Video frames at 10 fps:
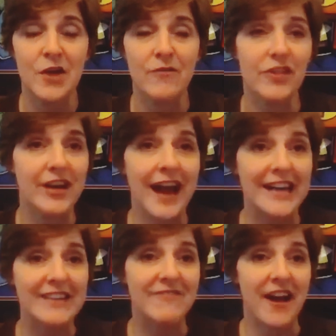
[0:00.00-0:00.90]
Over the
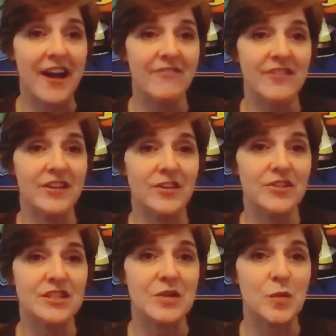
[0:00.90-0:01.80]
95
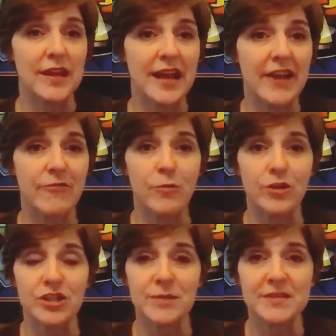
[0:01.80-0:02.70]
years that we have
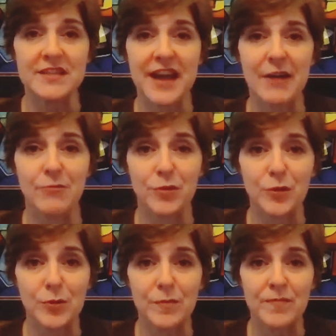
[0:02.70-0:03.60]
worshiped in that
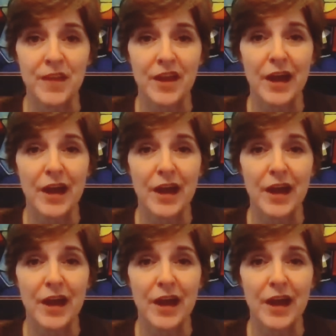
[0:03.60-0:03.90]
room,